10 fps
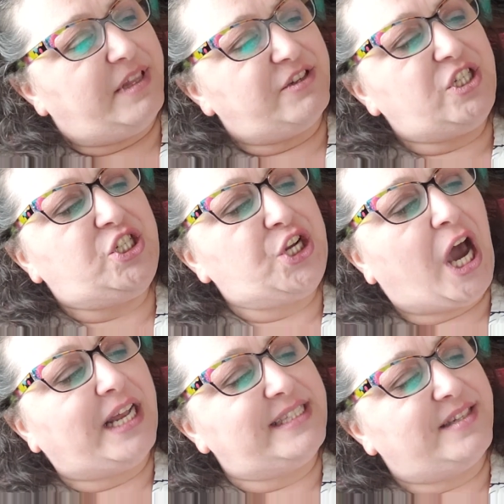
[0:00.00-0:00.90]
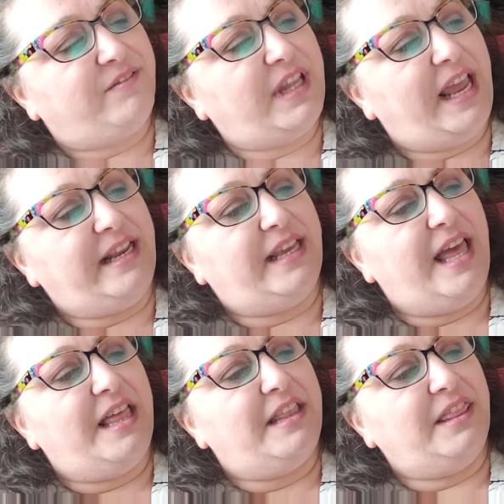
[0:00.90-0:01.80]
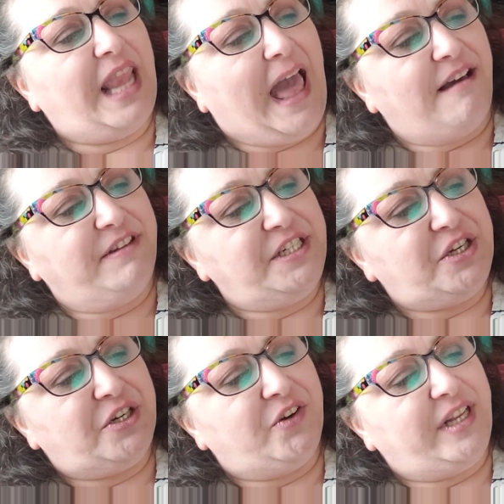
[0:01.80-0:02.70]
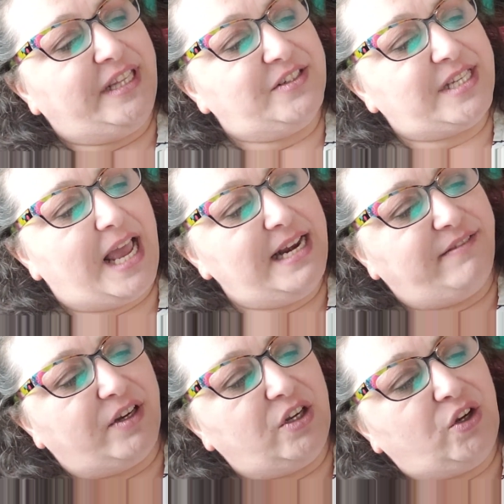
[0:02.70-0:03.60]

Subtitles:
There's dots of like lavender and there's kind of a